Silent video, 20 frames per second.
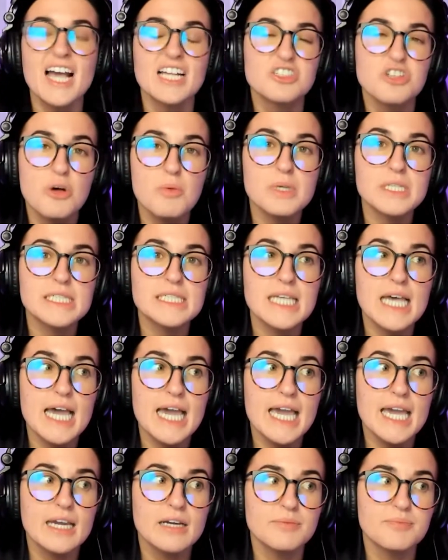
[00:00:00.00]
It's almost
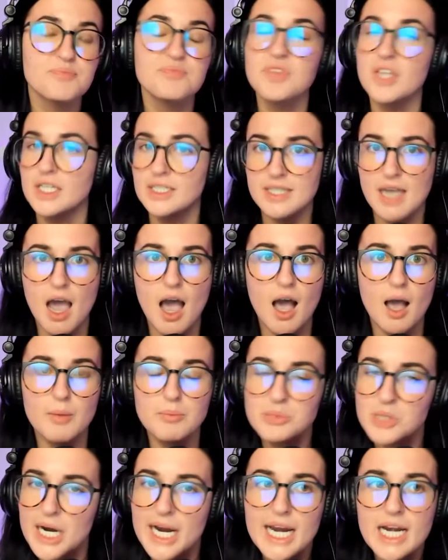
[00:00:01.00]
like
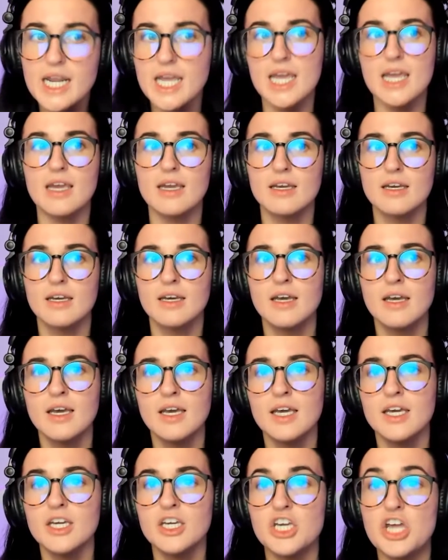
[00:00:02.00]
Tom Brady,
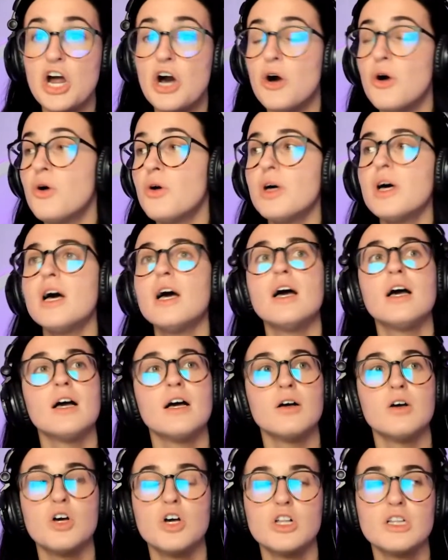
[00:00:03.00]
you know,
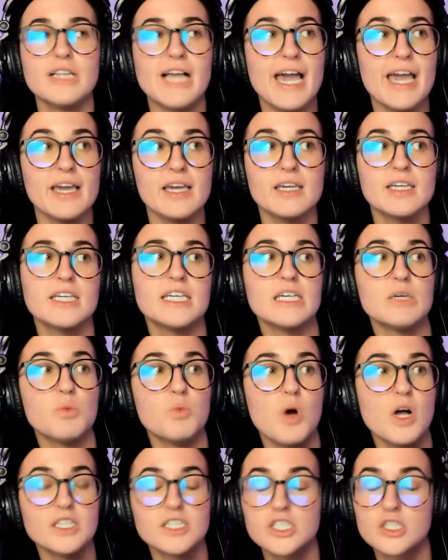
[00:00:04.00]
like he
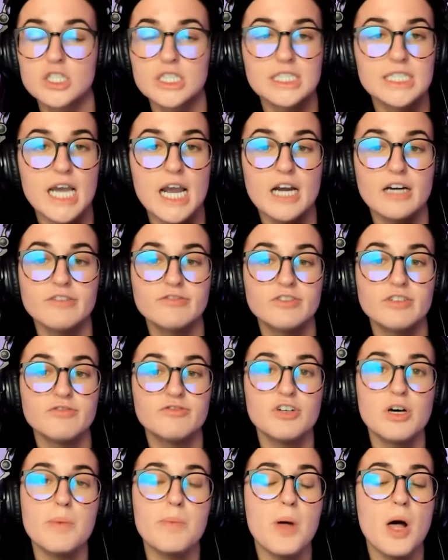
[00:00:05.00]
wants to retire
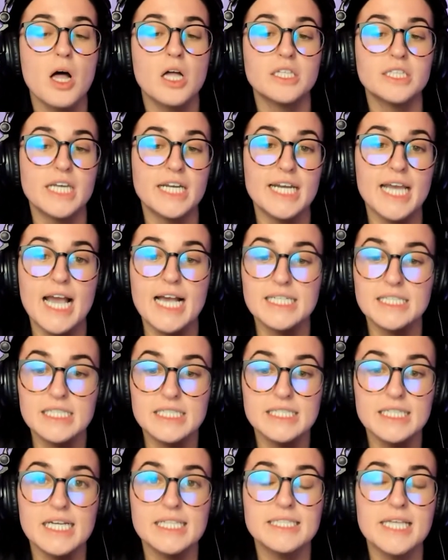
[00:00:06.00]
from football and then he has
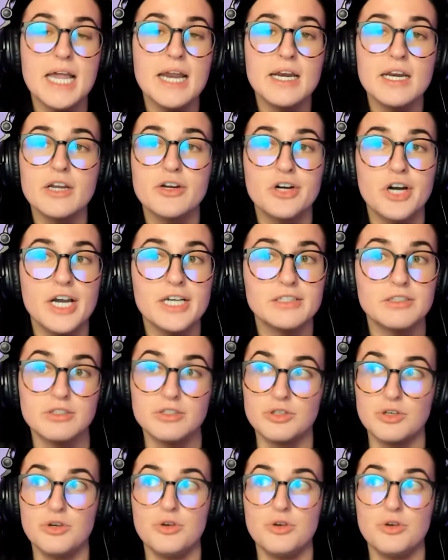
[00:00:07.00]
this identity crisis.